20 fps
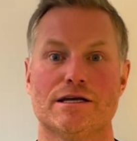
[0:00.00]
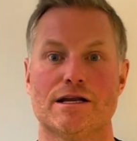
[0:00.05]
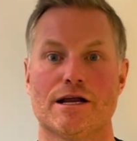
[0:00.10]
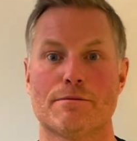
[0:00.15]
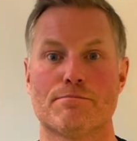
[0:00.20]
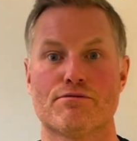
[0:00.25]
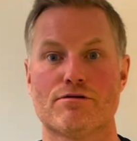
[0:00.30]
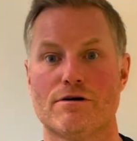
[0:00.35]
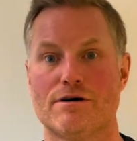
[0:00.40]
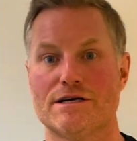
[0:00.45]

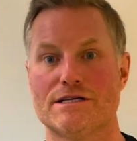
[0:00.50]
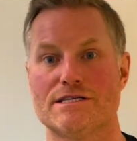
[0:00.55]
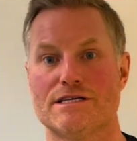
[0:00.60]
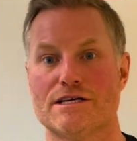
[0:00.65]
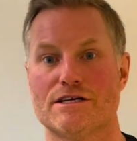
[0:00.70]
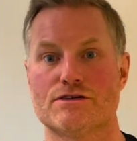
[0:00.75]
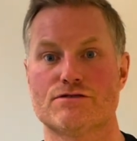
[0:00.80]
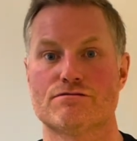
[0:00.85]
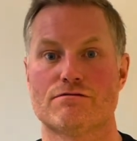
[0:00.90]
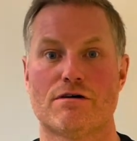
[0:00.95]

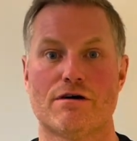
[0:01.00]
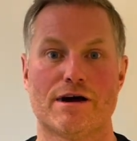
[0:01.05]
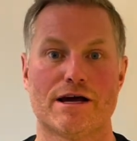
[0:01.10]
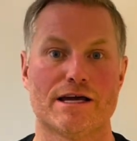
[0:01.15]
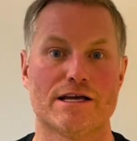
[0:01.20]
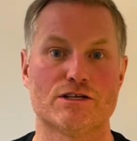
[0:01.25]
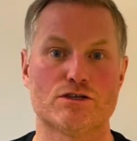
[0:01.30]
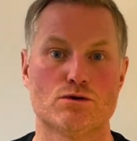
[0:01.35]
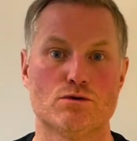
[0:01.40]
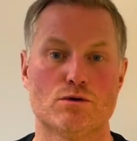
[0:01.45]
pricing's right,
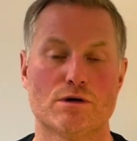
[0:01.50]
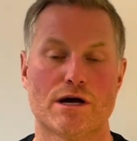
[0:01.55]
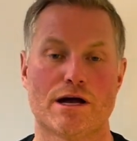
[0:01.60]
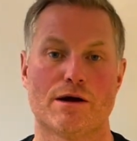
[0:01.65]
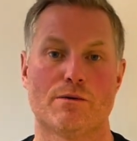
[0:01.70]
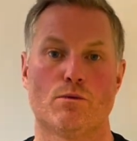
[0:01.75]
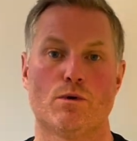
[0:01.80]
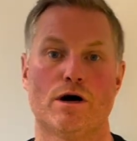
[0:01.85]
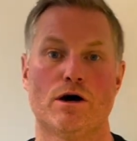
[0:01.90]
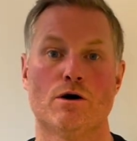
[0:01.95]
it's all
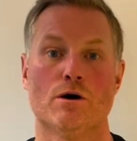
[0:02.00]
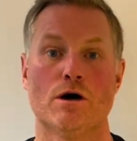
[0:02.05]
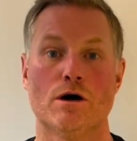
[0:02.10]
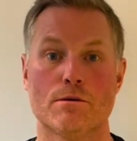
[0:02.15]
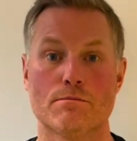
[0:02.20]
going well.